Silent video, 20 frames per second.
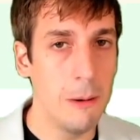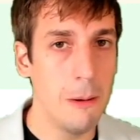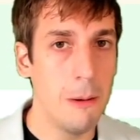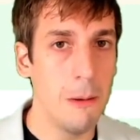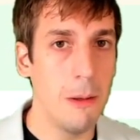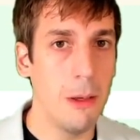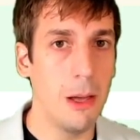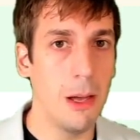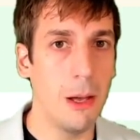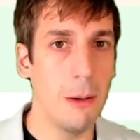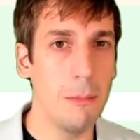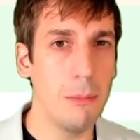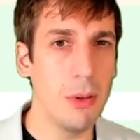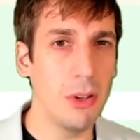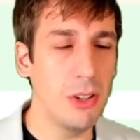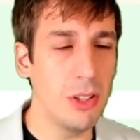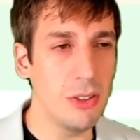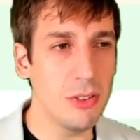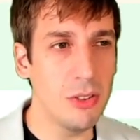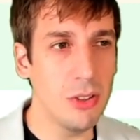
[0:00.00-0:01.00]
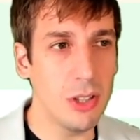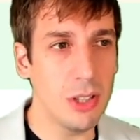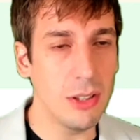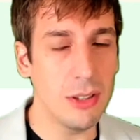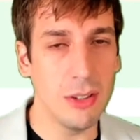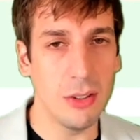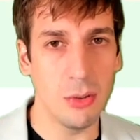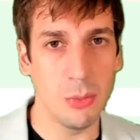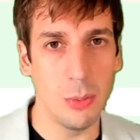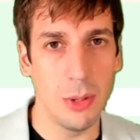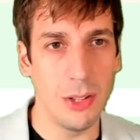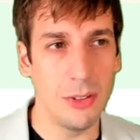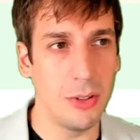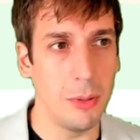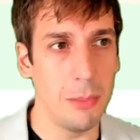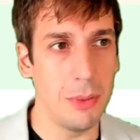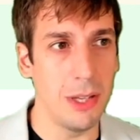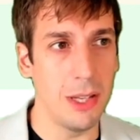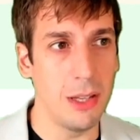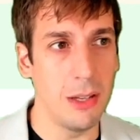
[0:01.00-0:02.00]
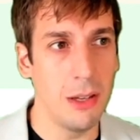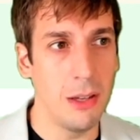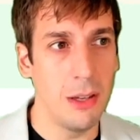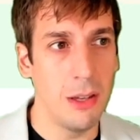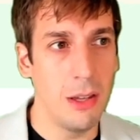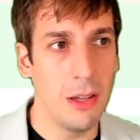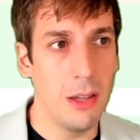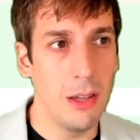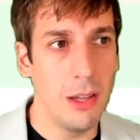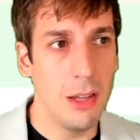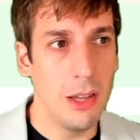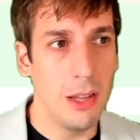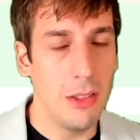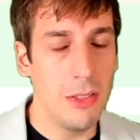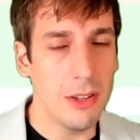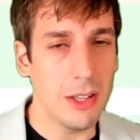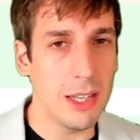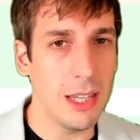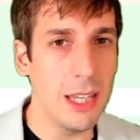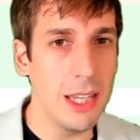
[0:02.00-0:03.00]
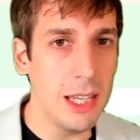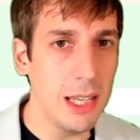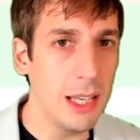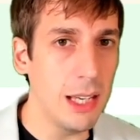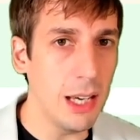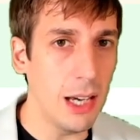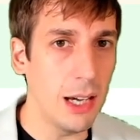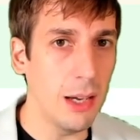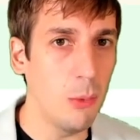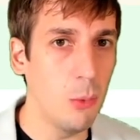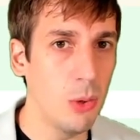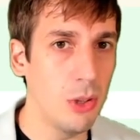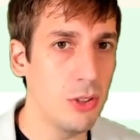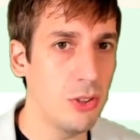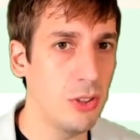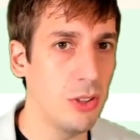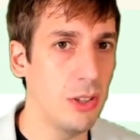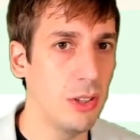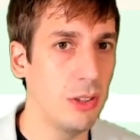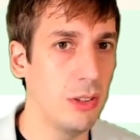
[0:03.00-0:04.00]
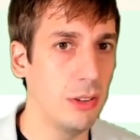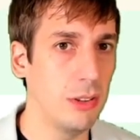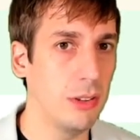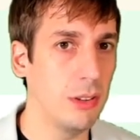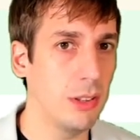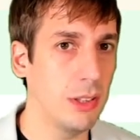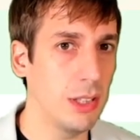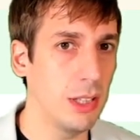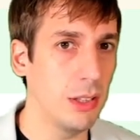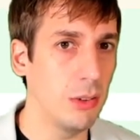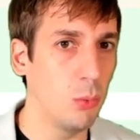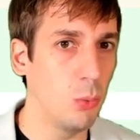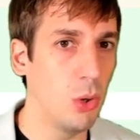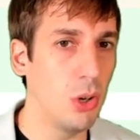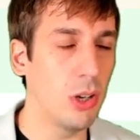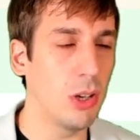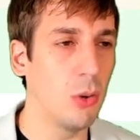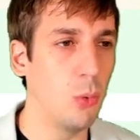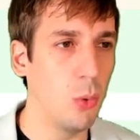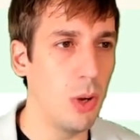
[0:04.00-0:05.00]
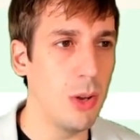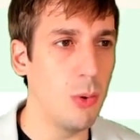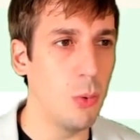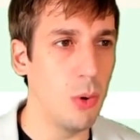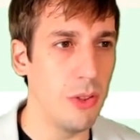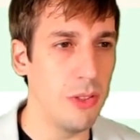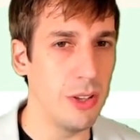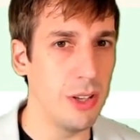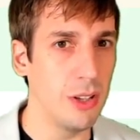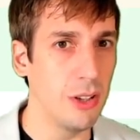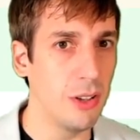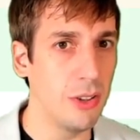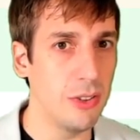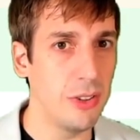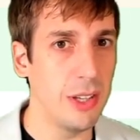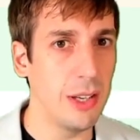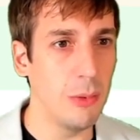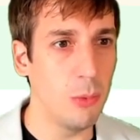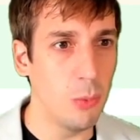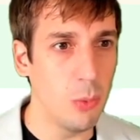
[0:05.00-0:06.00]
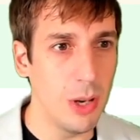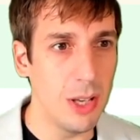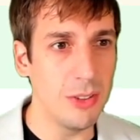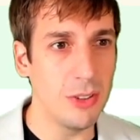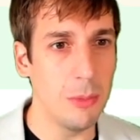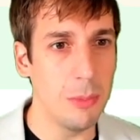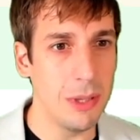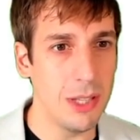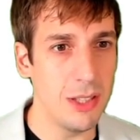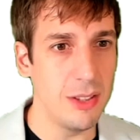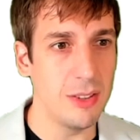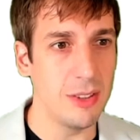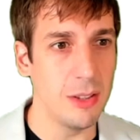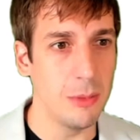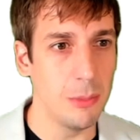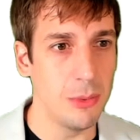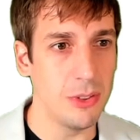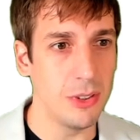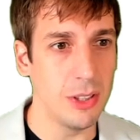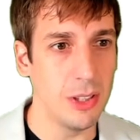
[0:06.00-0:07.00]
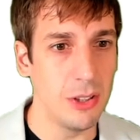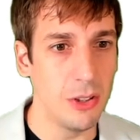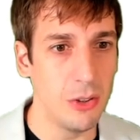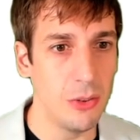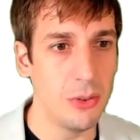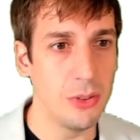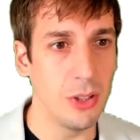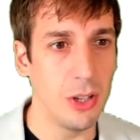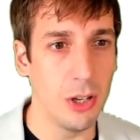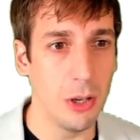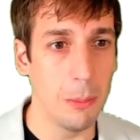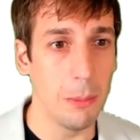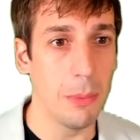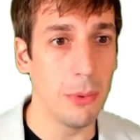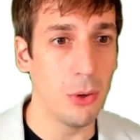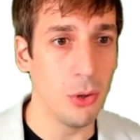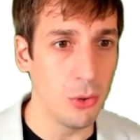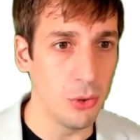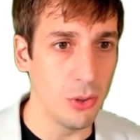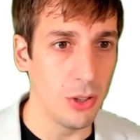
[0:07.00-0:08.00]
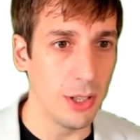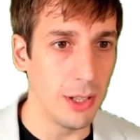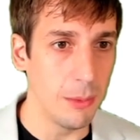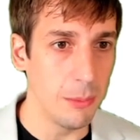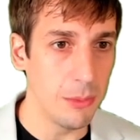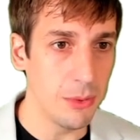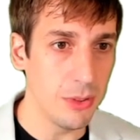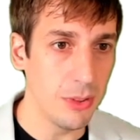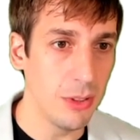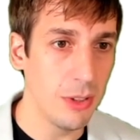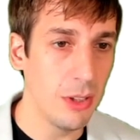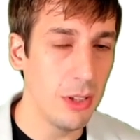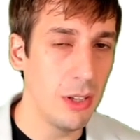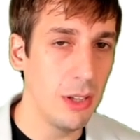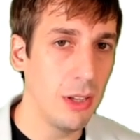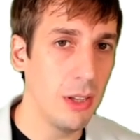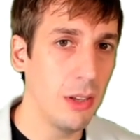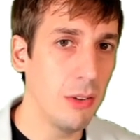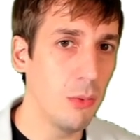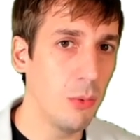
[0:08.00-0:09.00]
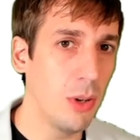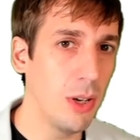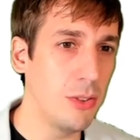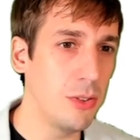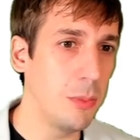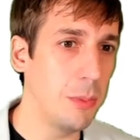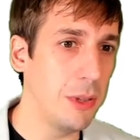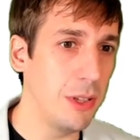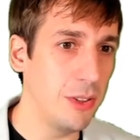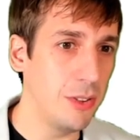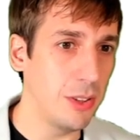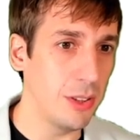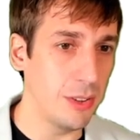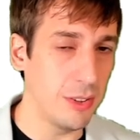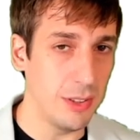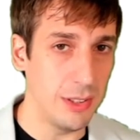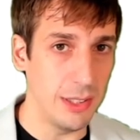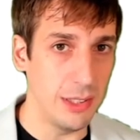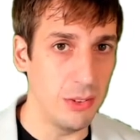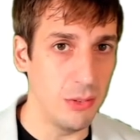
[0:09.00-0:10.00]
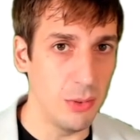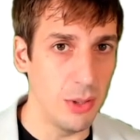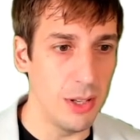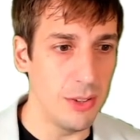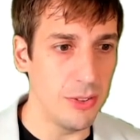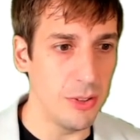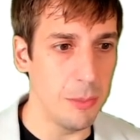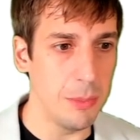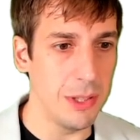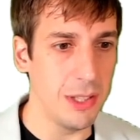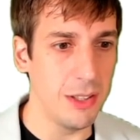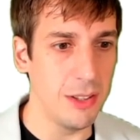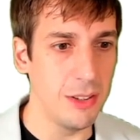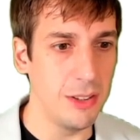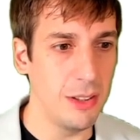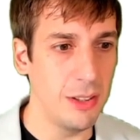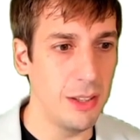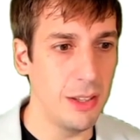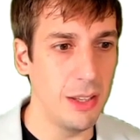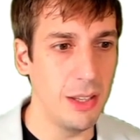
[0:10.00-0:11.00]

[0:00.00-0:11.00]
But let's look at this recipe. The key I want you to kind of walk away with here is that recipes themselves are programs. Recipes extend recipe.